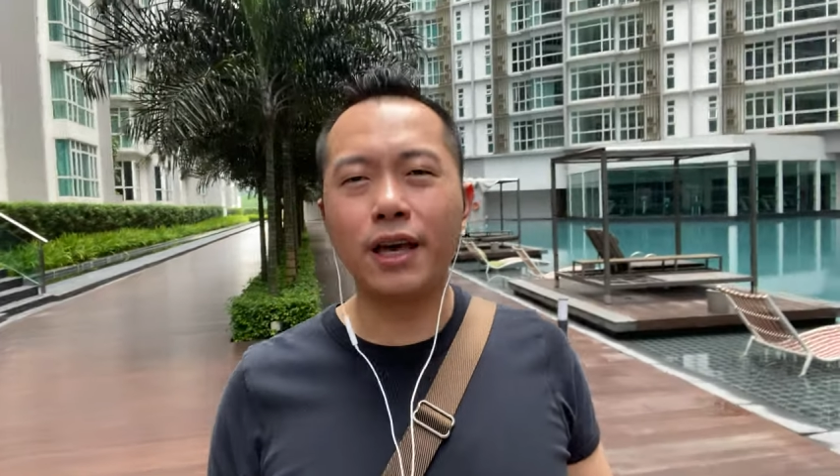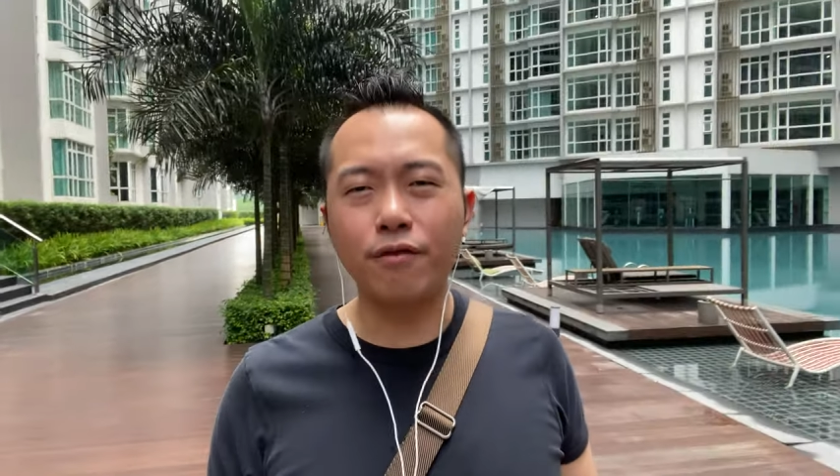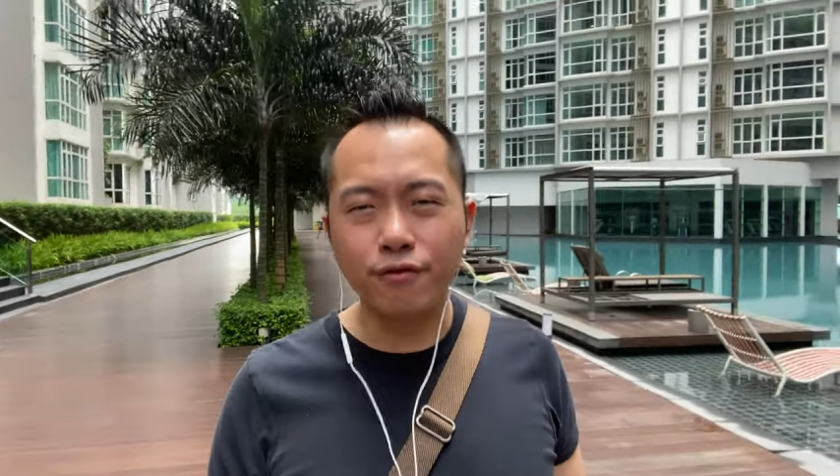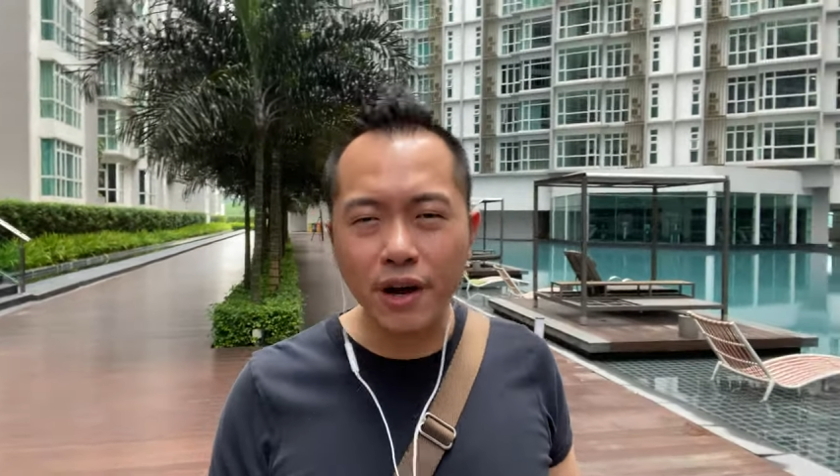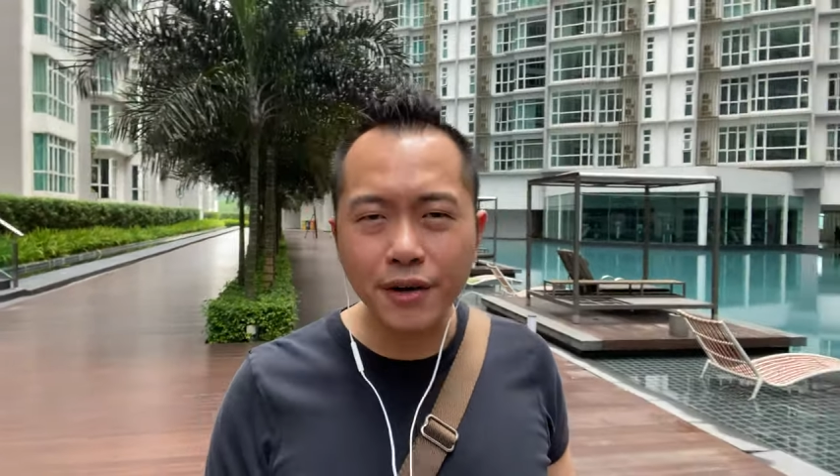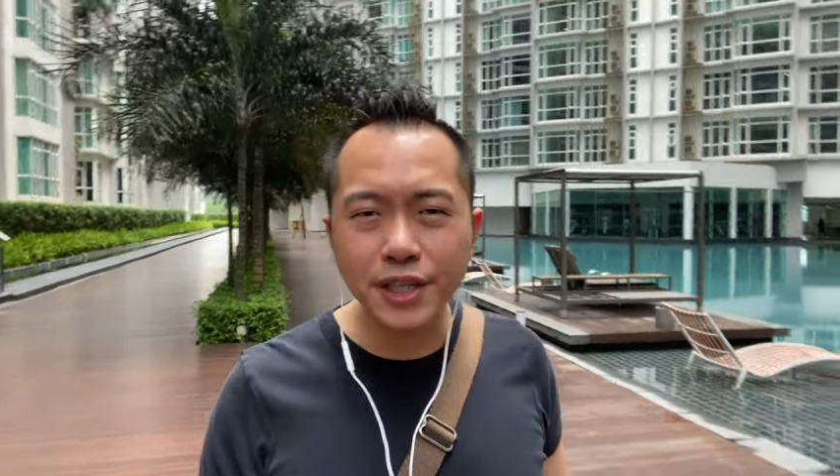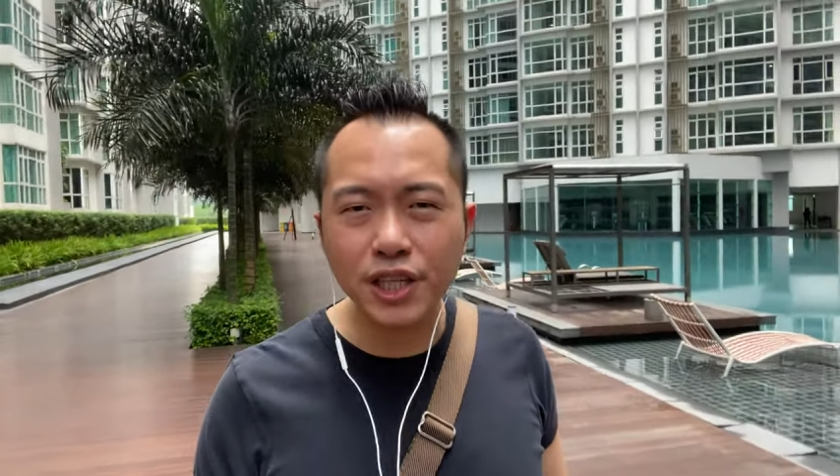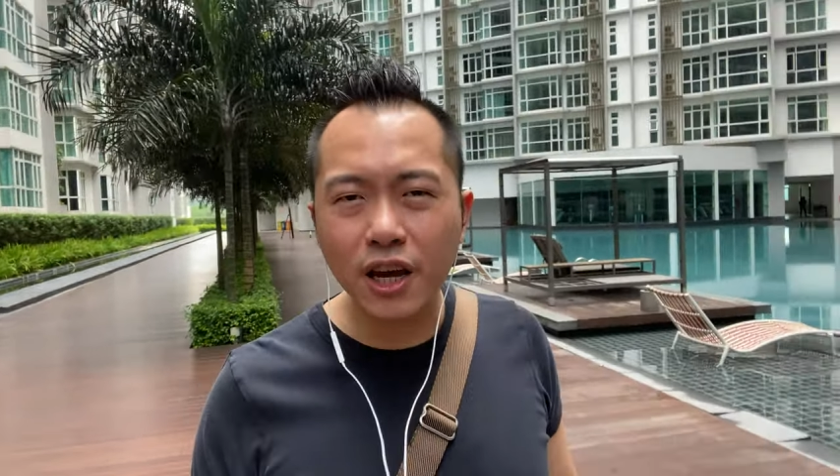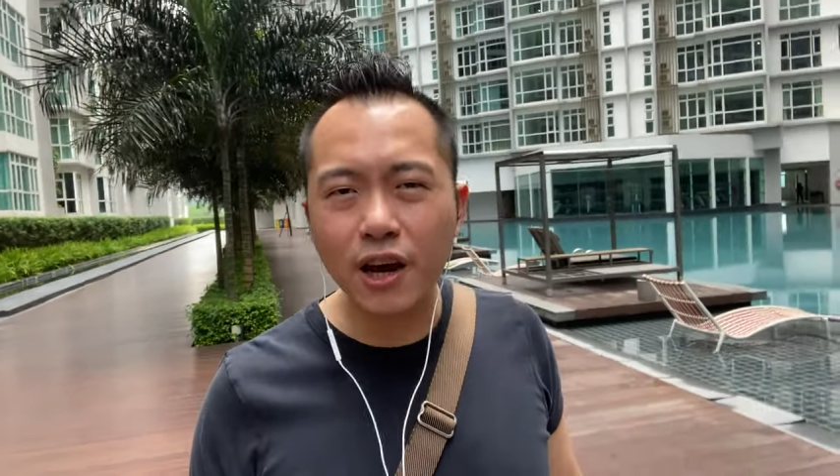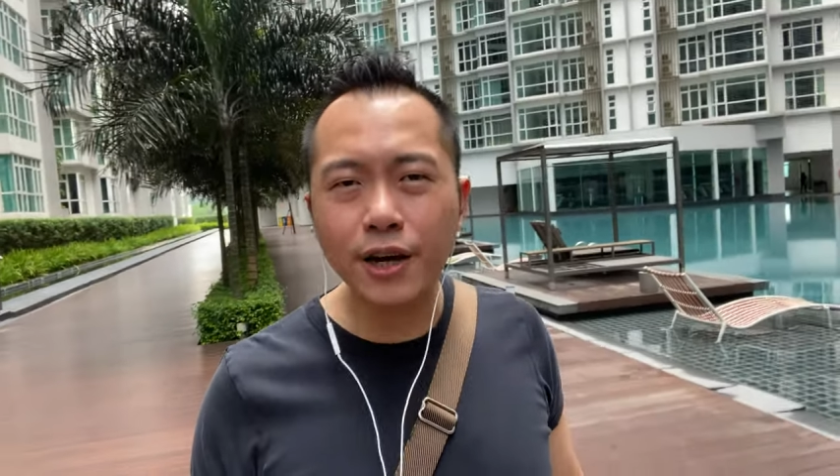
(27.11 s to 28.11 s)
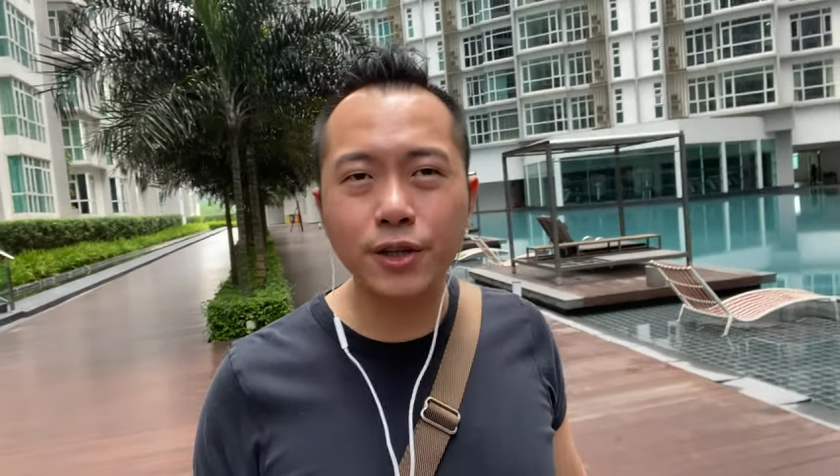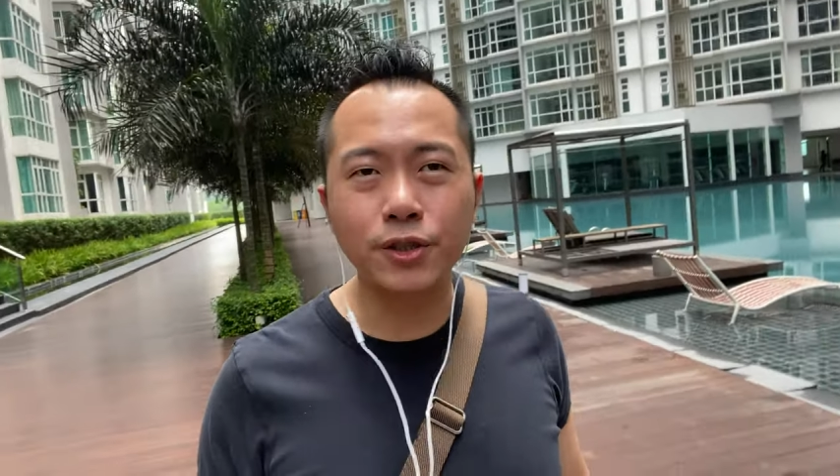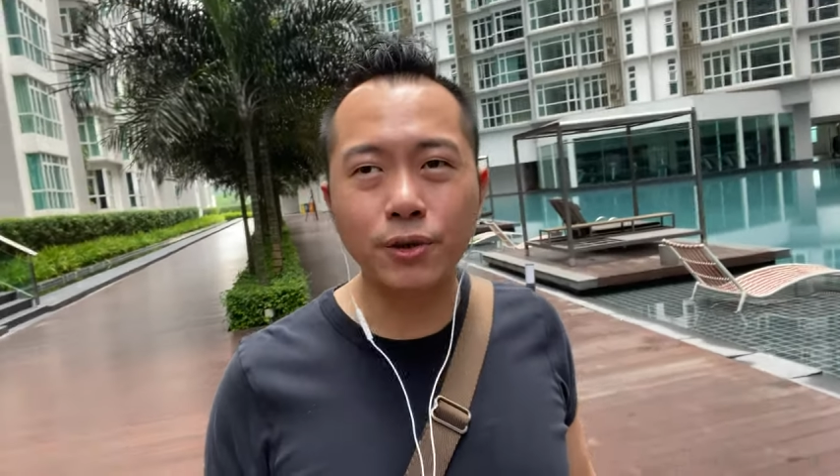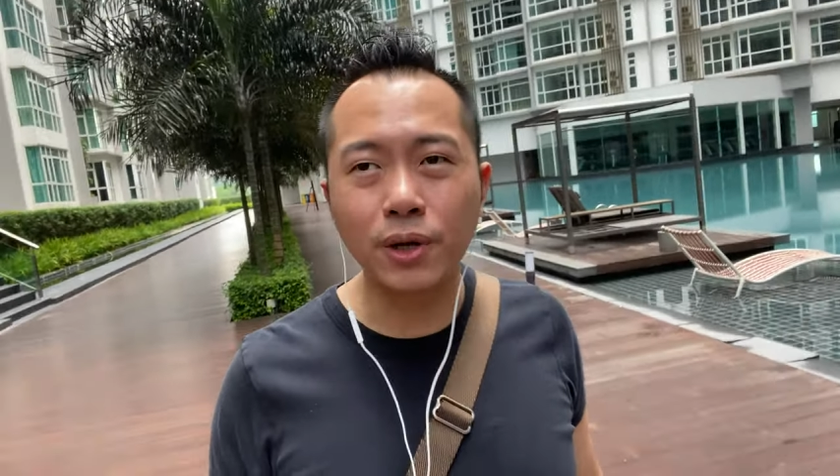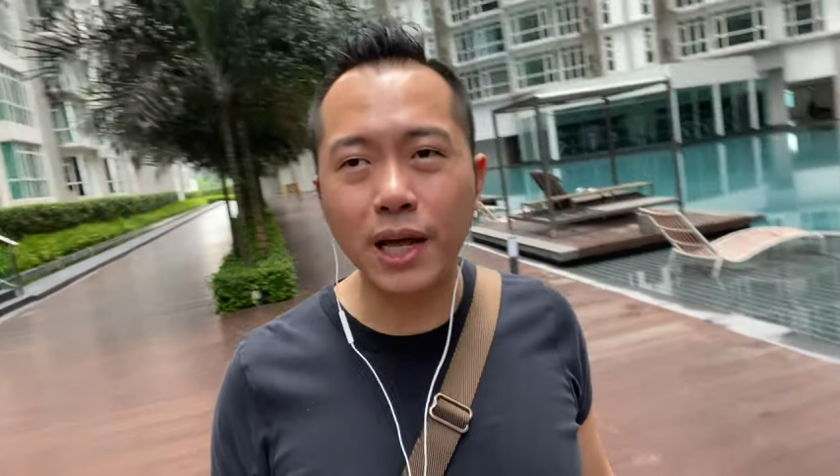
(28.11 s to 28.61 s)
Okay, very scared
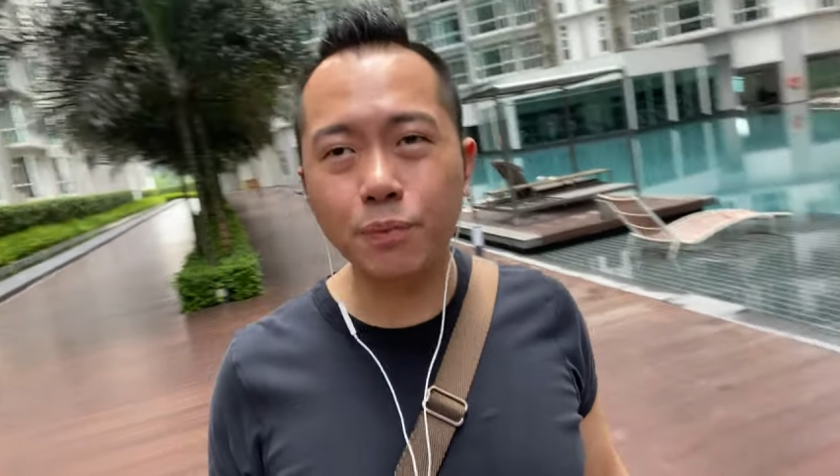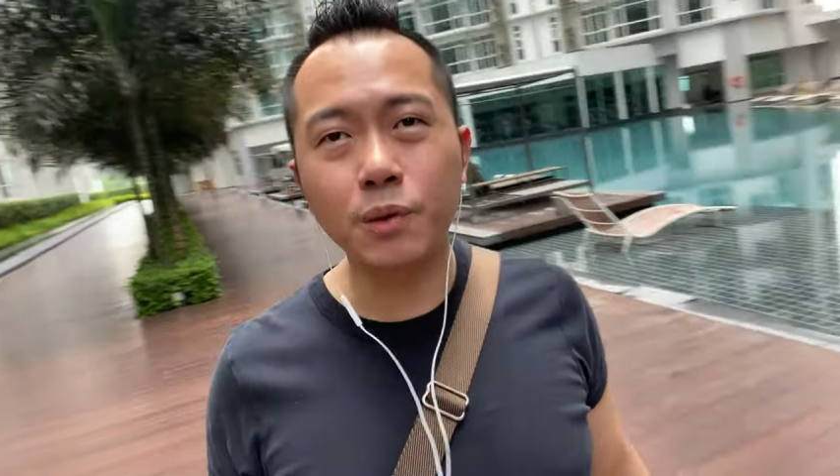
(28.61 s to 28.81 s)
to let